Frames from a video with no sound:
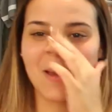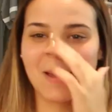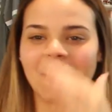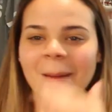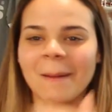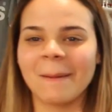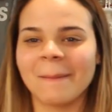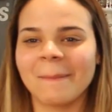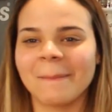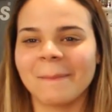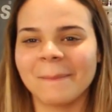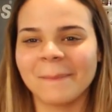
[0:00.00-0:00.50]

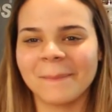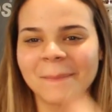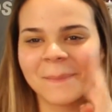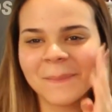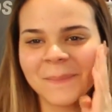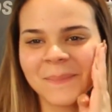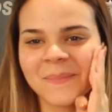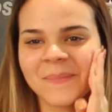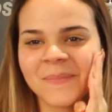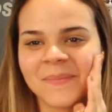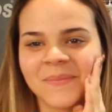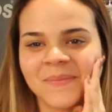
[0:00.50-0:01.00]

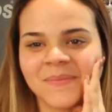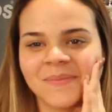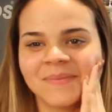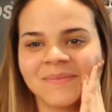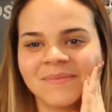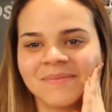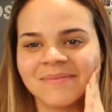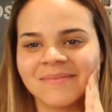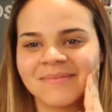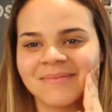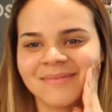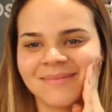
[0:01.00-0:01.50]

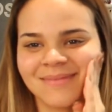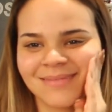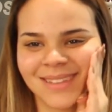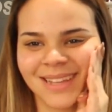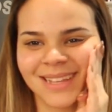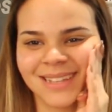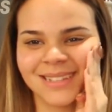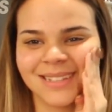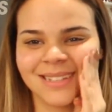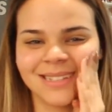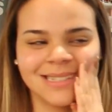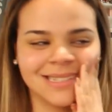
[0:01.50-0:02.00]

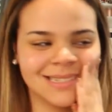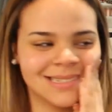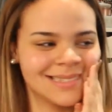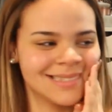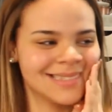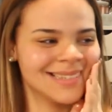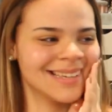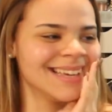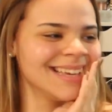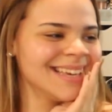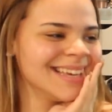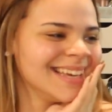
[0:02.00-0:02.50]

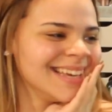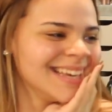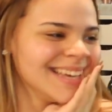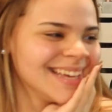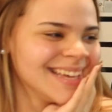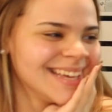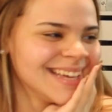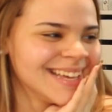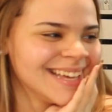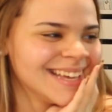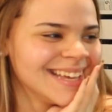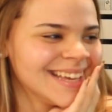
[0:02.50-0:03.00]

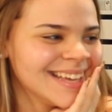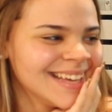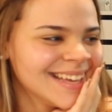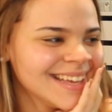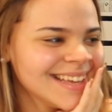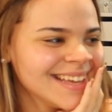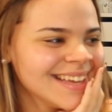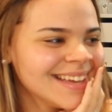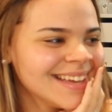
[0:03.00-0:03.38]
(silent)